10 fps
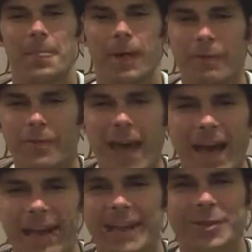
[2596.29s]
of
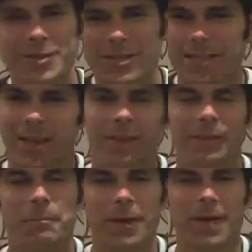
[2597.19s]
that energy on
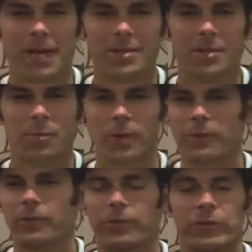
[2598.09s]
the page, and
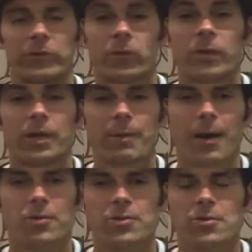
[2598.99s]
whether it's a story
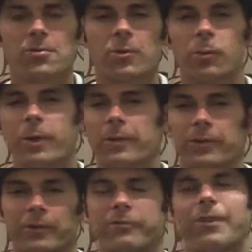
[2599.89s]
about you or whether
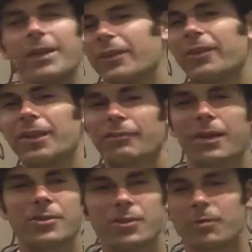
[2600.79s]
it's a fantasy
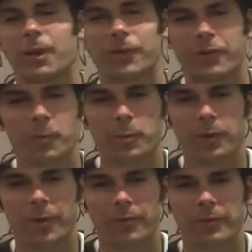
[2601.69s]
adventure about
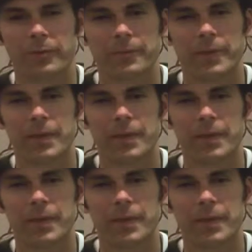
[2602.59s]
someone else,